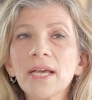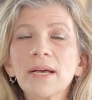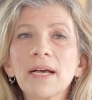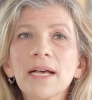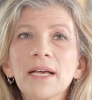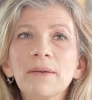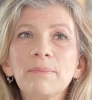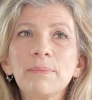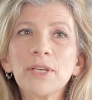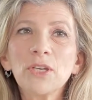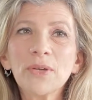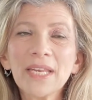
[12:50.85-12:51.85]

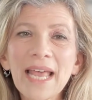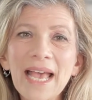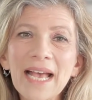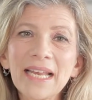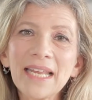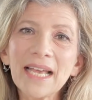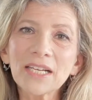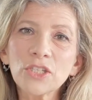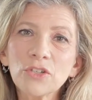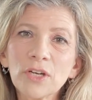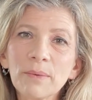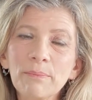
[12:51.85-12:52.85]
but you can add
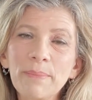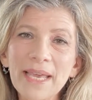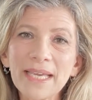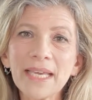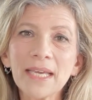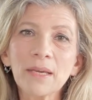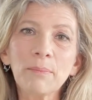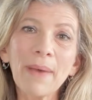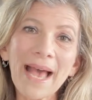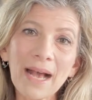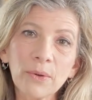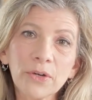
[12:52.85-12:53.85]
extra baking
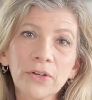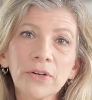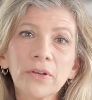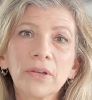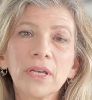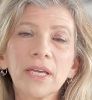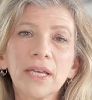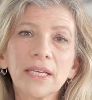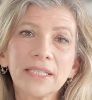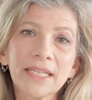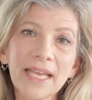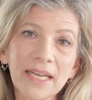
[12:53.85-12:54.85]
powder
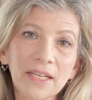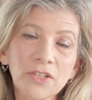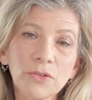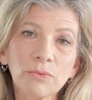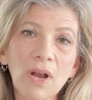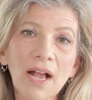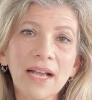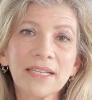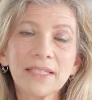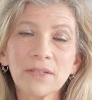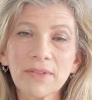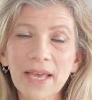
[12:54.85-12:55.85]
to get it to rise,
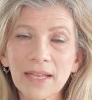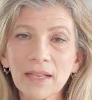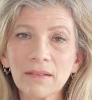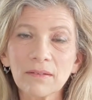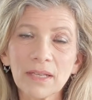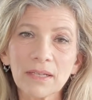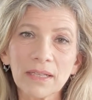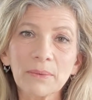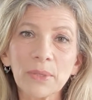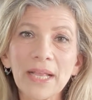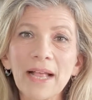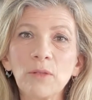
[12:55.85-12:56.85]
so that'll
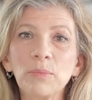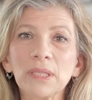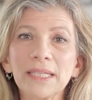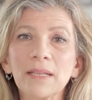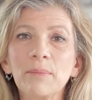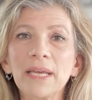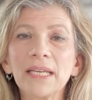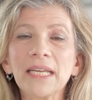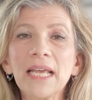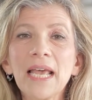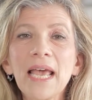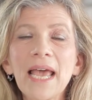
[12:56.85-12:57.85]
will help a little bit.
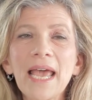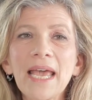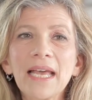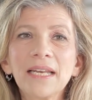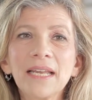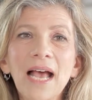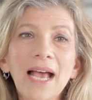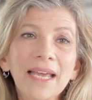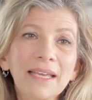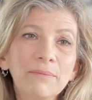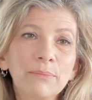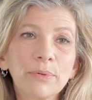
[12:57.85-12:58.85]
And I
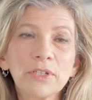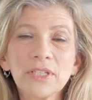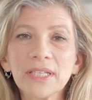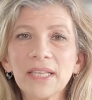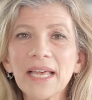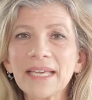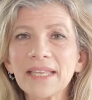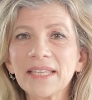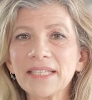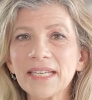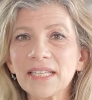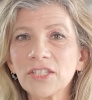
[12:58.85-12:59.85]
personally like the
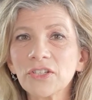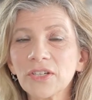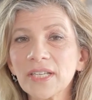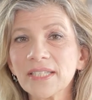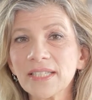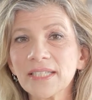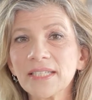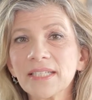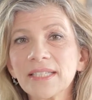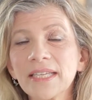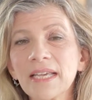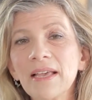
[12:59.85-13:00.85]
denser
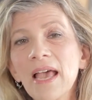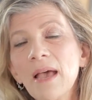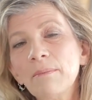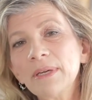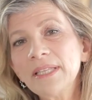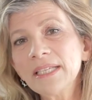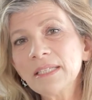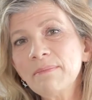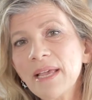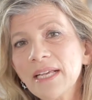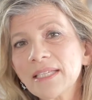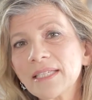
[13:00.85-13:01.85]
consistency, but this
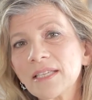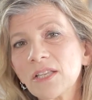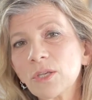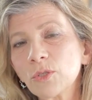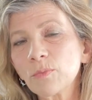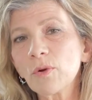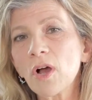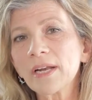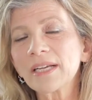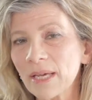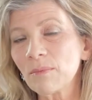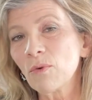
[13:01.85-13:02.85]
makes those
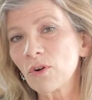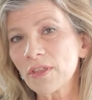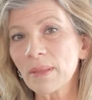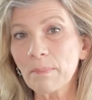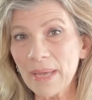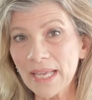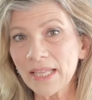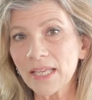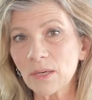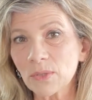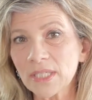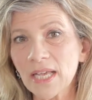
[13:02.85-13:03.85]
products more on the
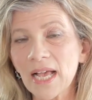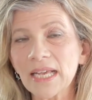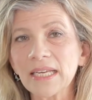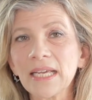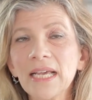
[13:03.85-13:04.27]
paleo side.